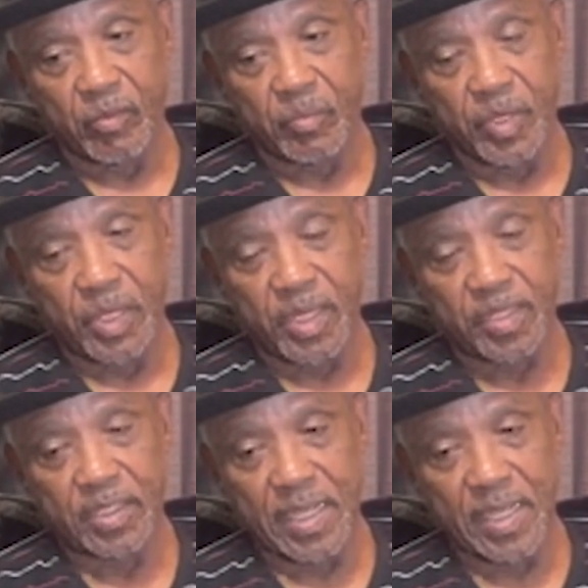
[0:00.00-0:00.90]

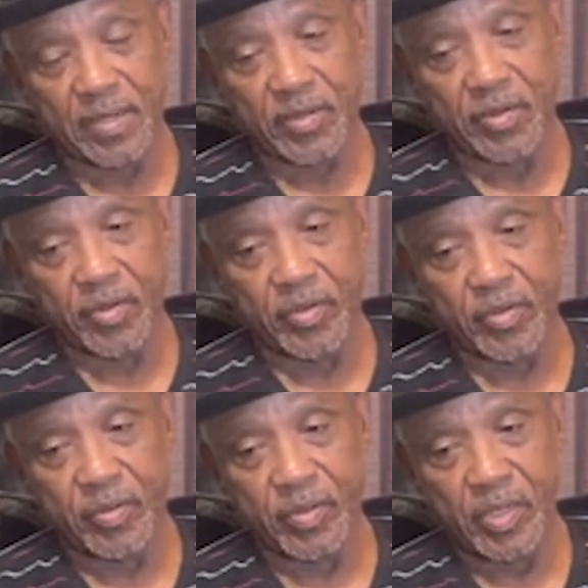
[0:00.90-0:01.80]
this down here
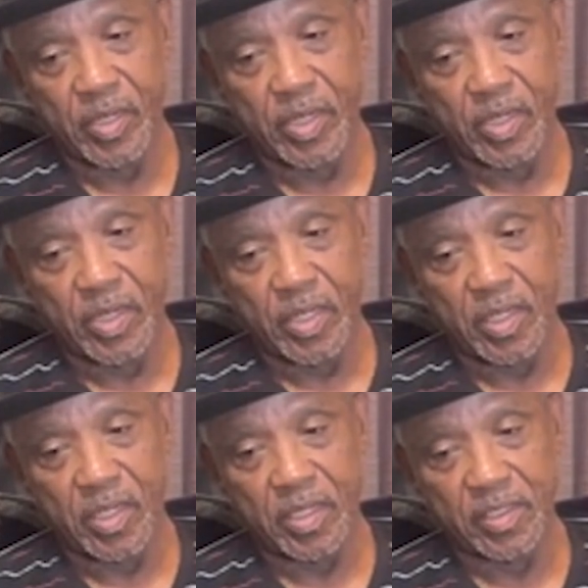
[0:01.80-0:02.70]

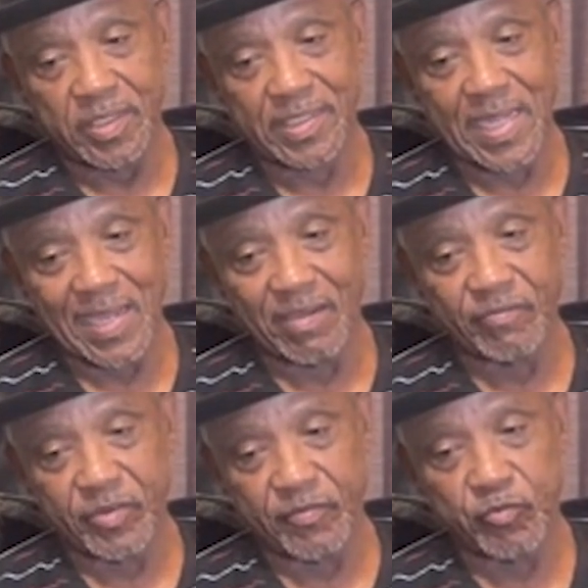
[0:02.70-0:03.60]
in the south,
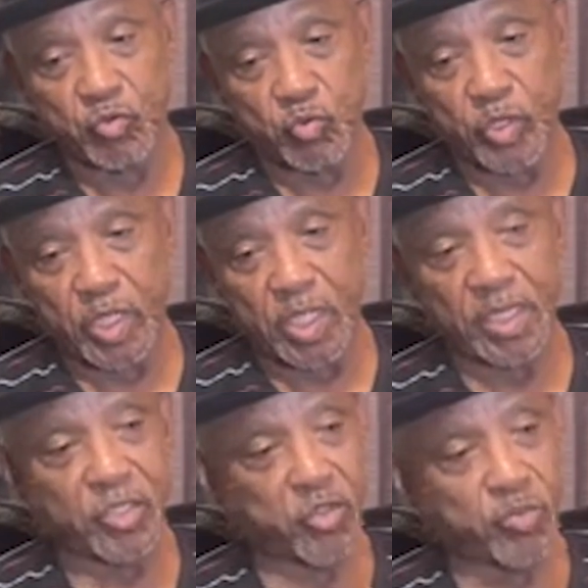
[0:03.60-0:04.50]
and if you win,
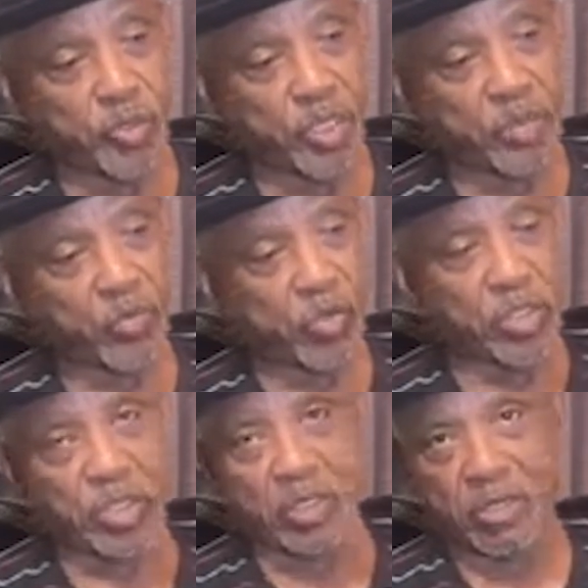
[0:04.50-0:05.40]
then you play the
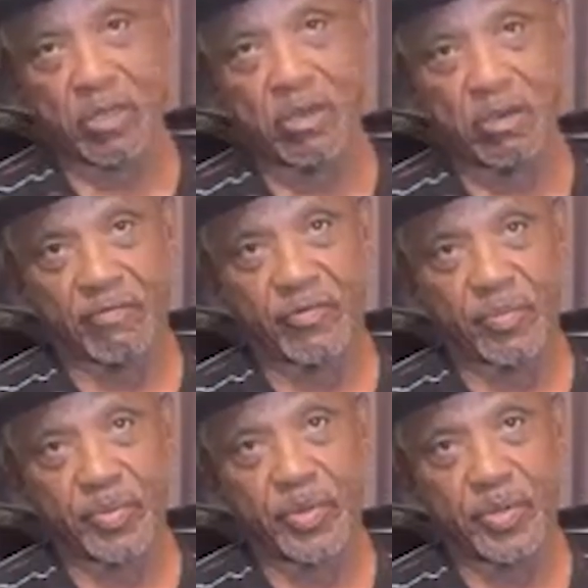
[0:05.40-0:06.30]
one in the north
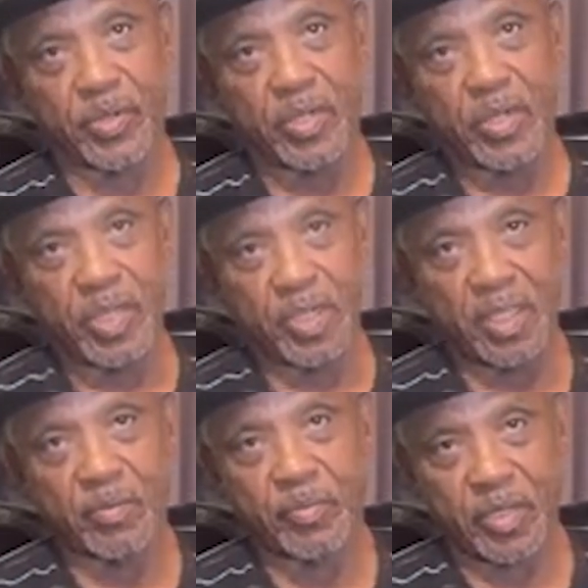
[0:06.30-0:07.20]
up here, and
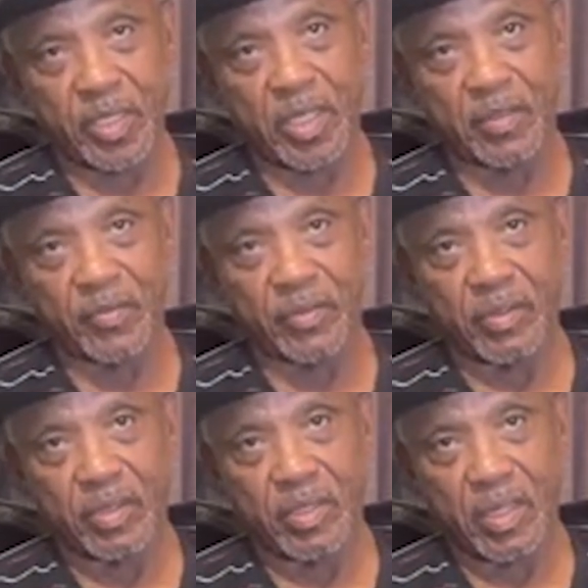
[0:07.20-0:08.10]
they together.
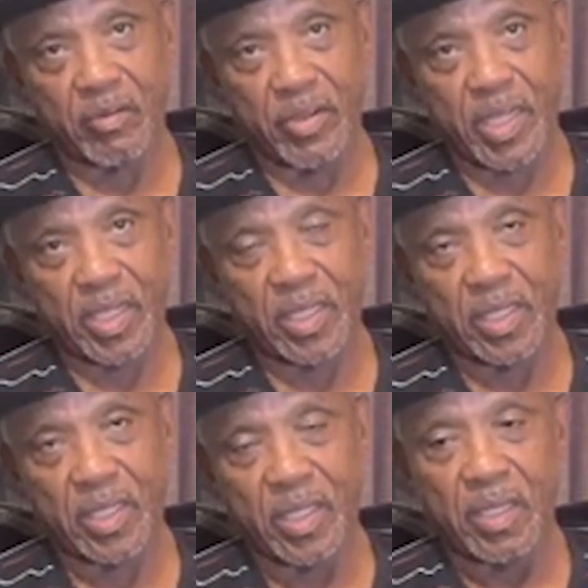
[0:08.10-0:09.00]
All right.
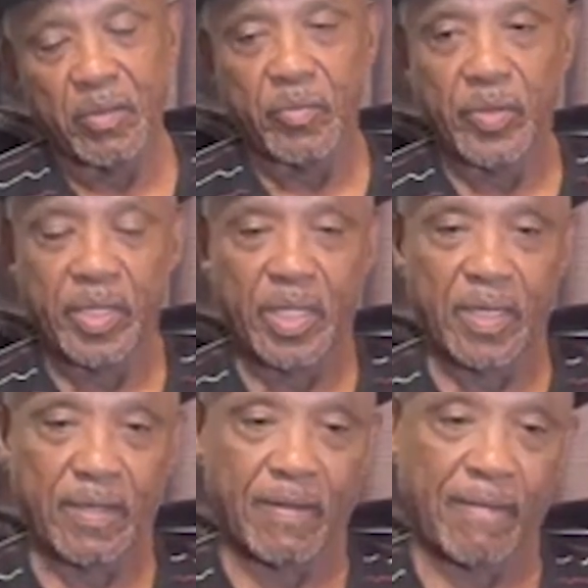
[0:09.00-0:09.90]
And
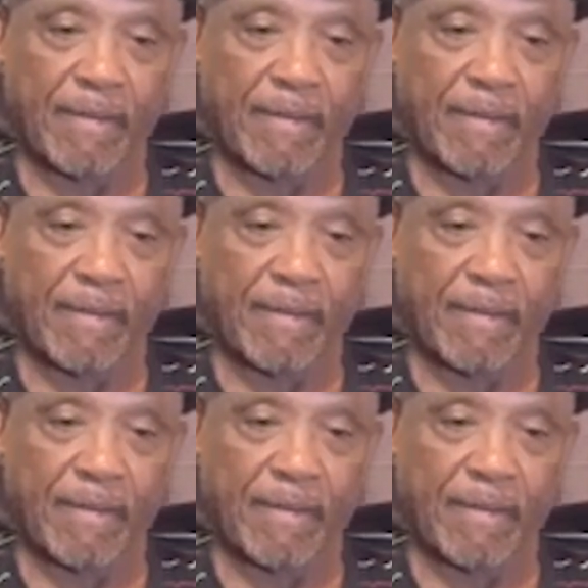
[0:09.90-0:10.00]
now